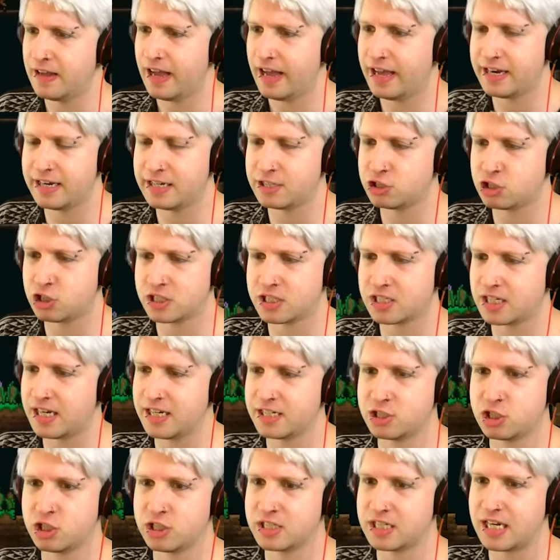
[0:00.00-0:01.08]
And it just,
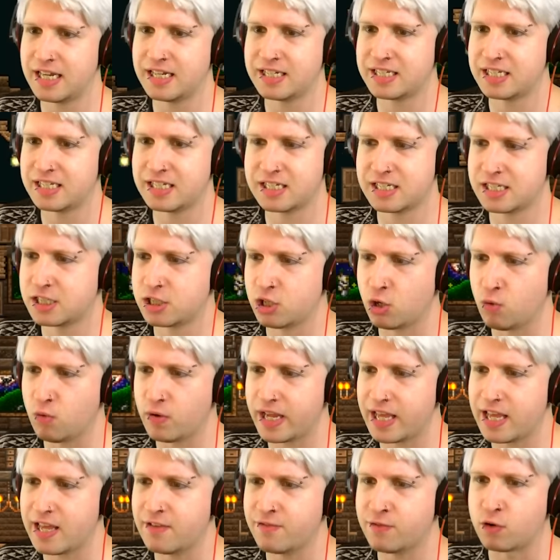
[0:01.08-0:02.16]
it's just, it's so
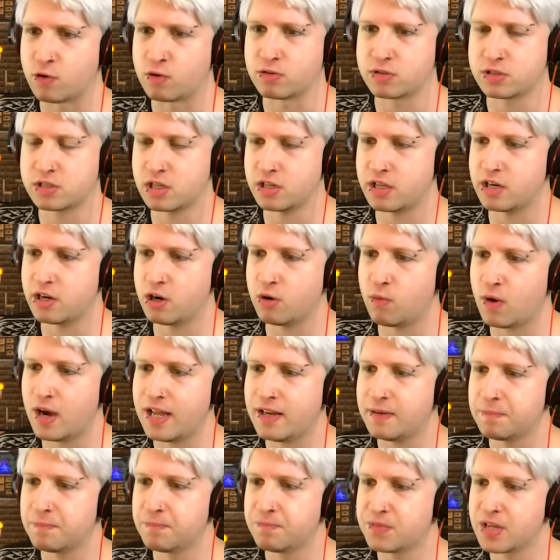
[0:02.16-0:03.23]
evil. So you know
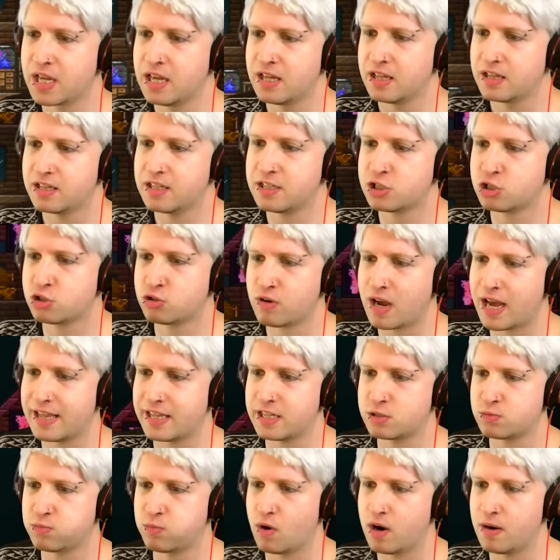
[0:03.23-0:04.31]
what? Let's try
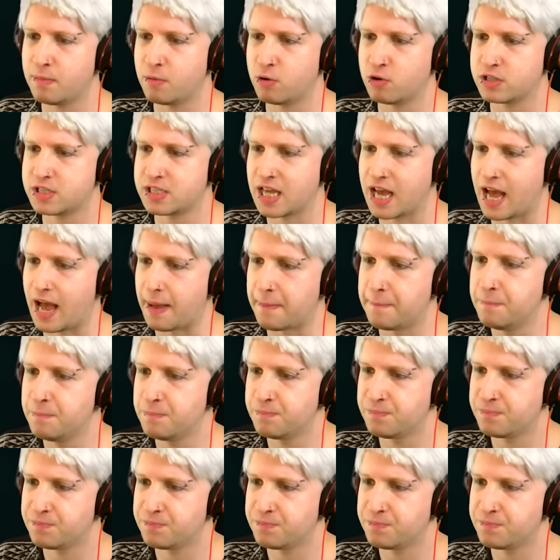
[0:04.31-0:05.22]
this one more time.